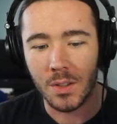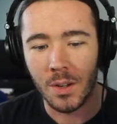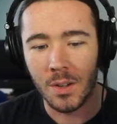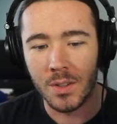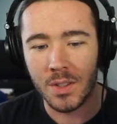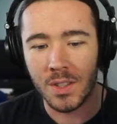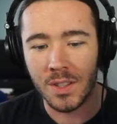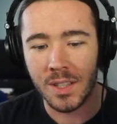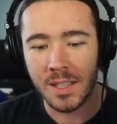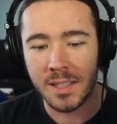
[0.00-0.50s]

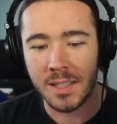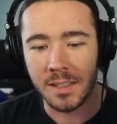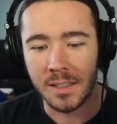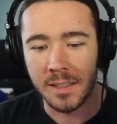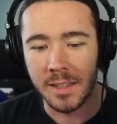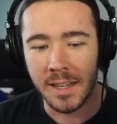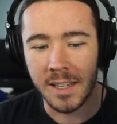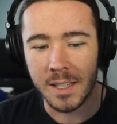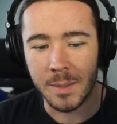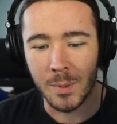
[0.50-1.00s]
are the
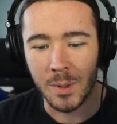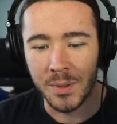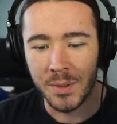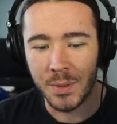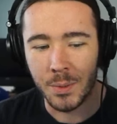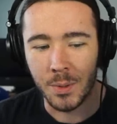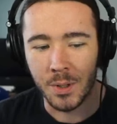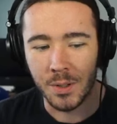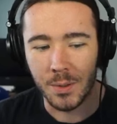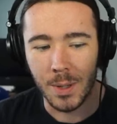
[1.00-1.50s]
silly dance
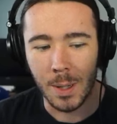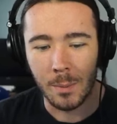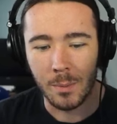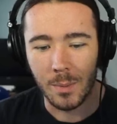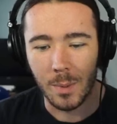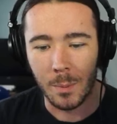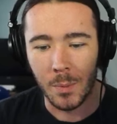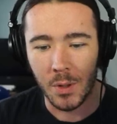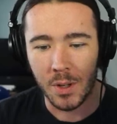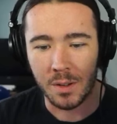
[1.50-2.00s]
moves where I'm
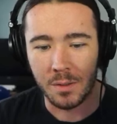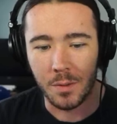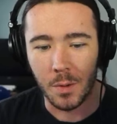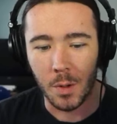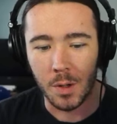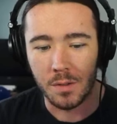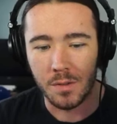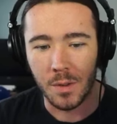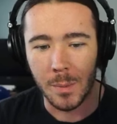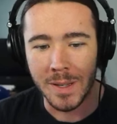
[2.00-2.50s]
looking
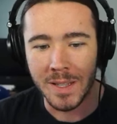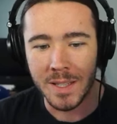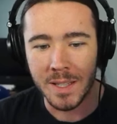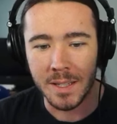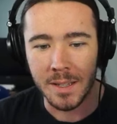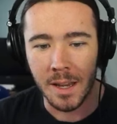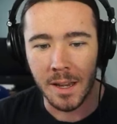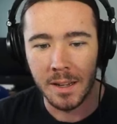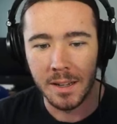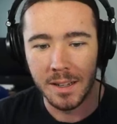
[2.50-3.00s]
for from
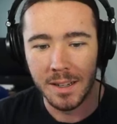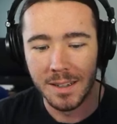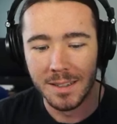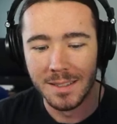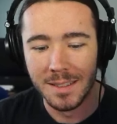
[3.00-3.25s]
NC.A.